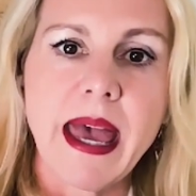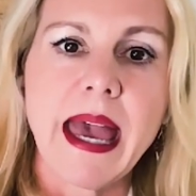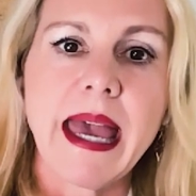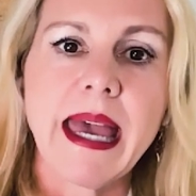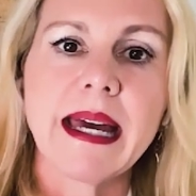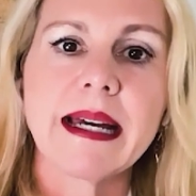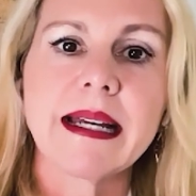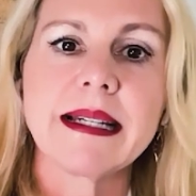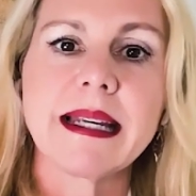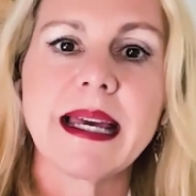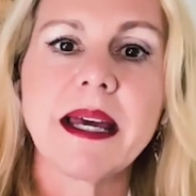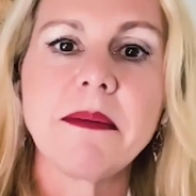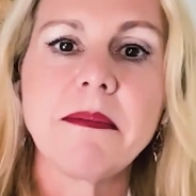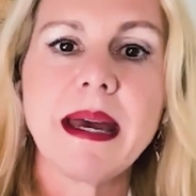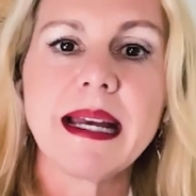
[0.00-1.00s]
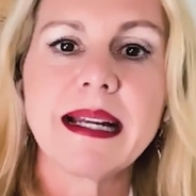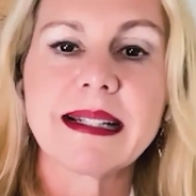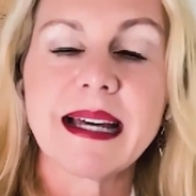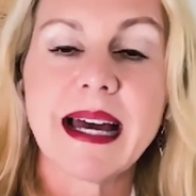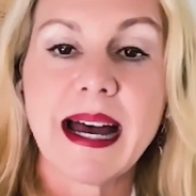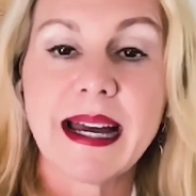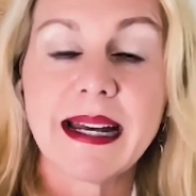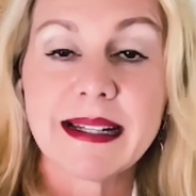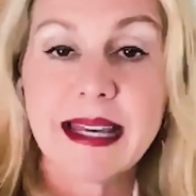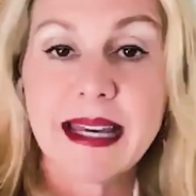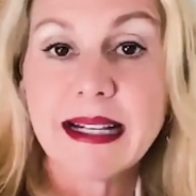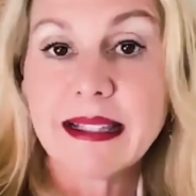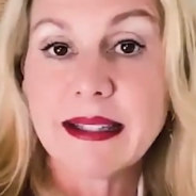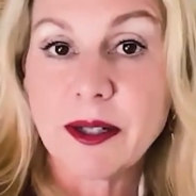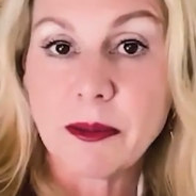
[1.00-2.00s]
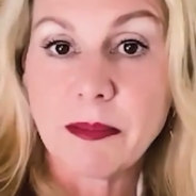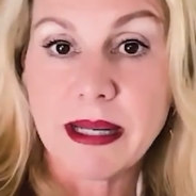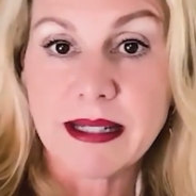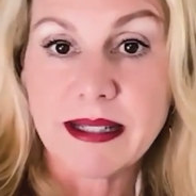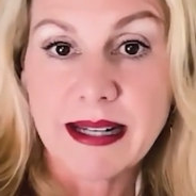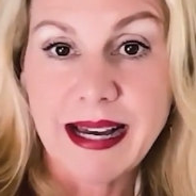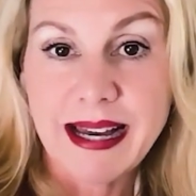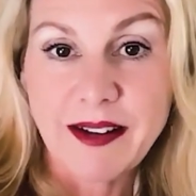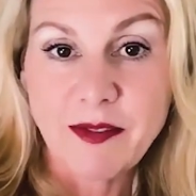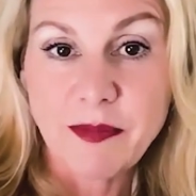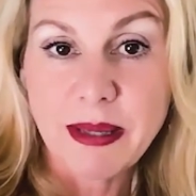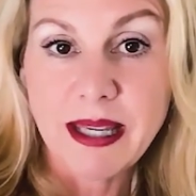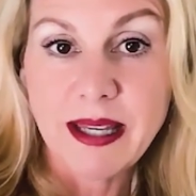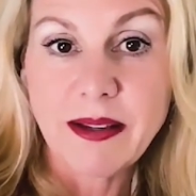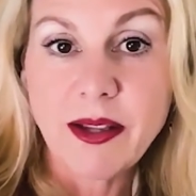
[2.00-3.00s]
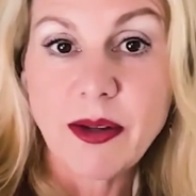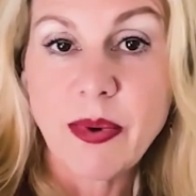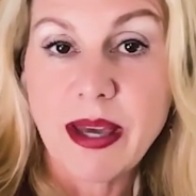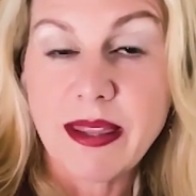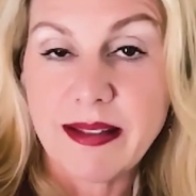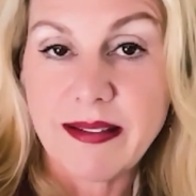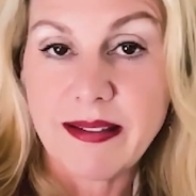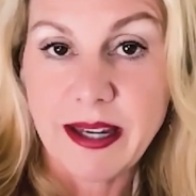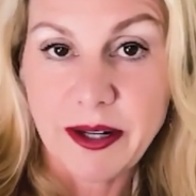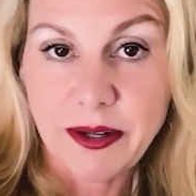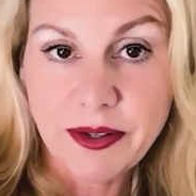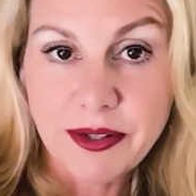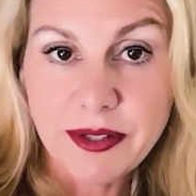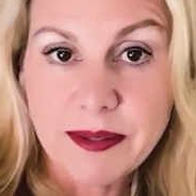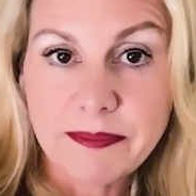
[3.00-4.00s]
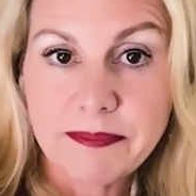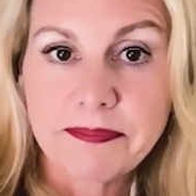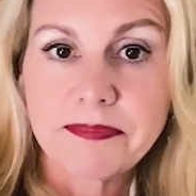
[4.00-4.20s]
And it may take a little bit to kind of peel away the layers